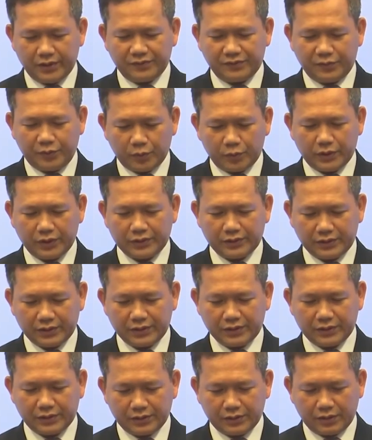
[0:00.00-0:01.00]
is
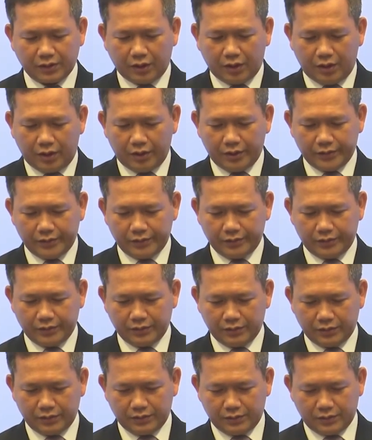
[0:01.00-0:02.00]
focusing on
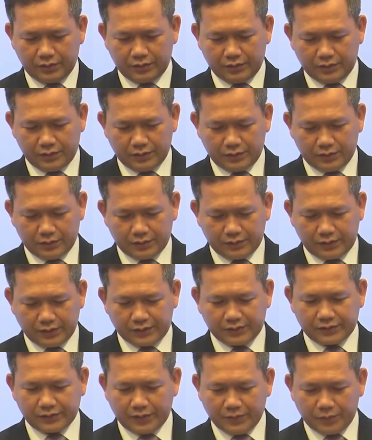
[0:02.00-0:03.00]

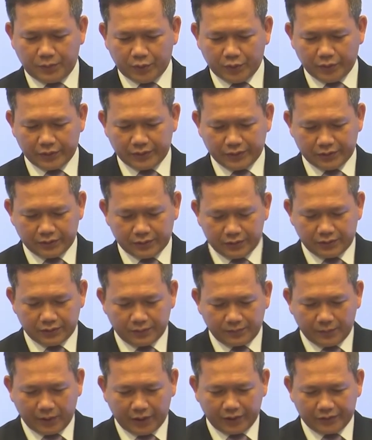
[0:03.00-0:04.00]
six important
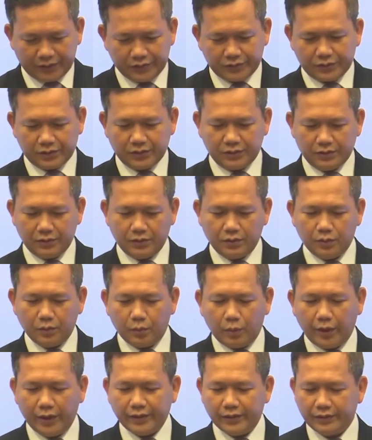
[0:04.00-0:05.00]
matters.
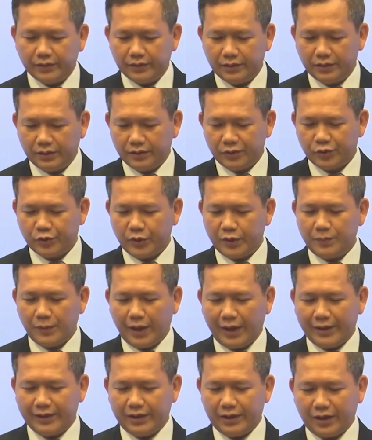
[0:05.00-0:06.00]
One,
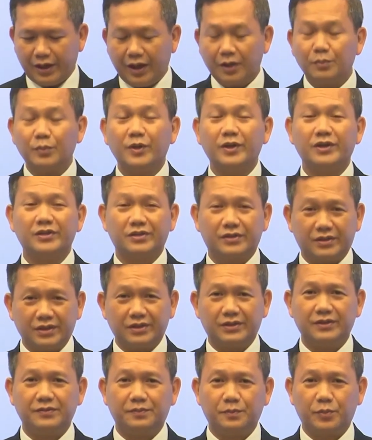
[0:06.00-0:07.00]
streamlining
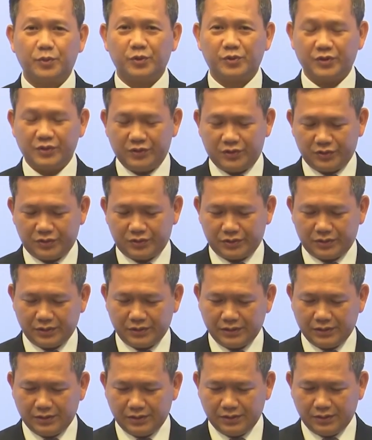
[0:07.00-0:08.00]
administrative procedures.
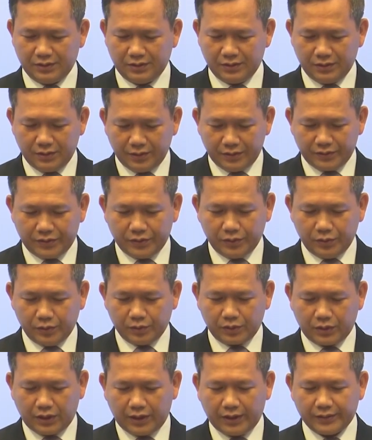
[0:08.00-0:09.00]

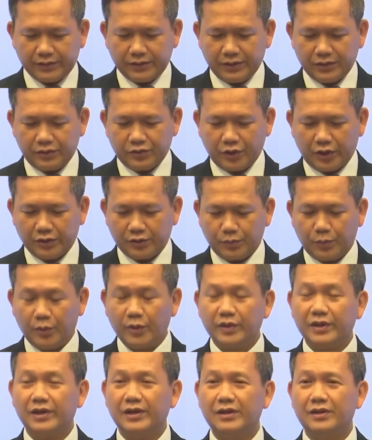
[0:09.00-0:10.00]
Two, cutting
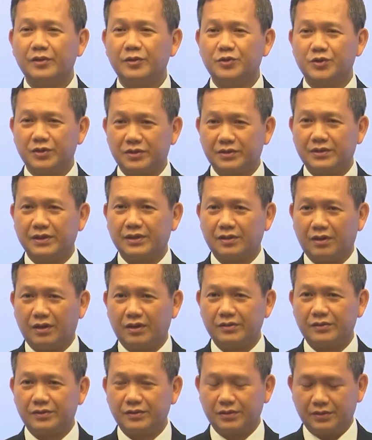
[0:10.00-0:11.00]
transport and logistic
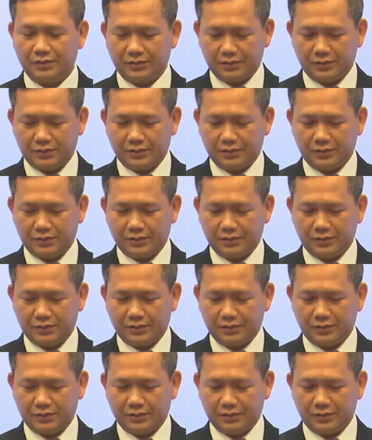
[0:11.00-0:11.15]
costs.